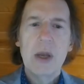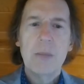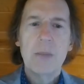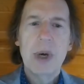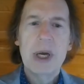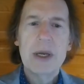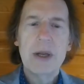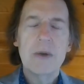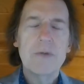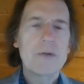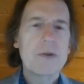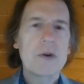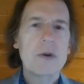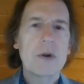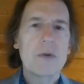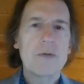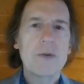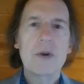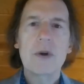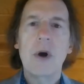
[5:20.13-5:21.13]
But
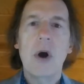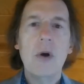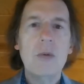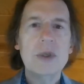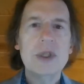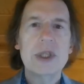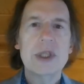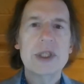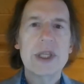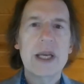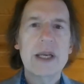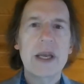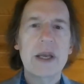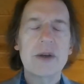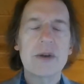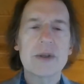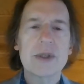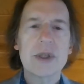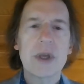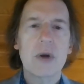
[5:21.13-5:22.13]
for almost a
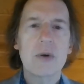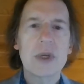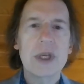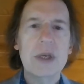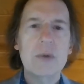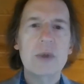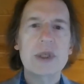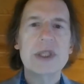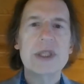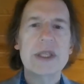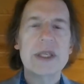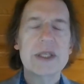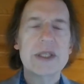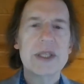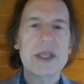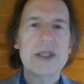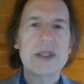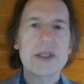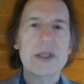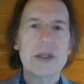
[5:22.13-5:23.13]
decade or so, he was the
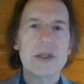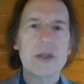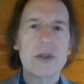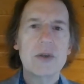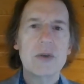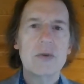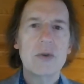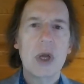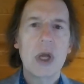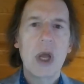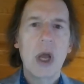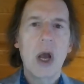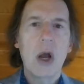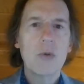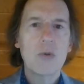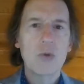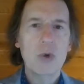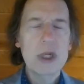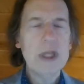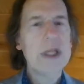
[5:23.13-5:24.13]
assistant to
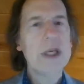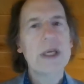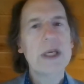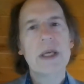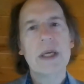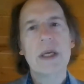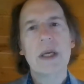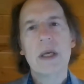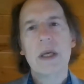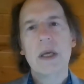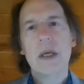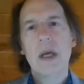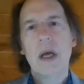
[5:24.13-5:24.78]
a really